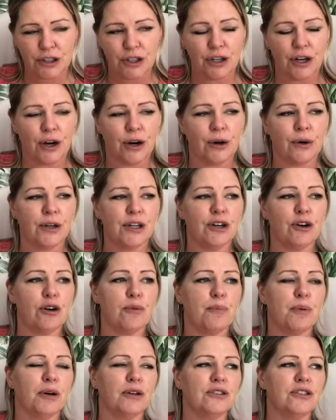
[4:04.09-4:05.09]
You go
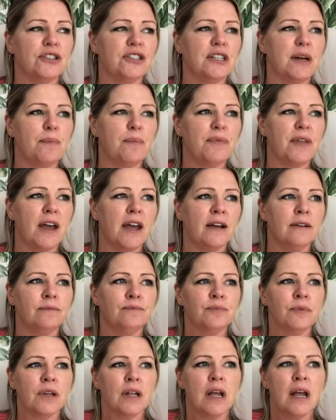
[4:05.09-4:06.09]
to purchase something.
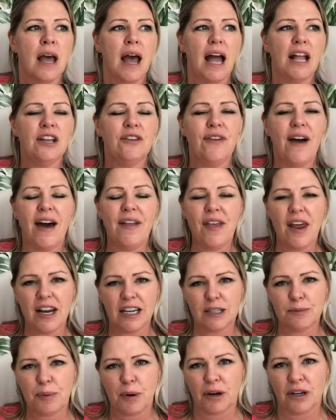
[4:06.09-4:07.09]
And you've had that
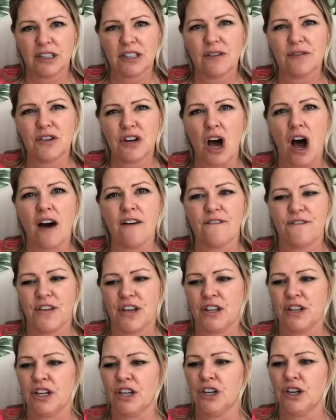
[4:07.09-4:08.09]
experience of not
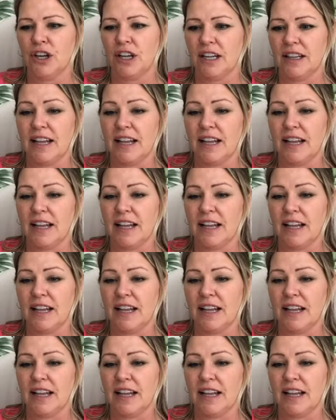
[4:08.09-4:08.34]
feeling good.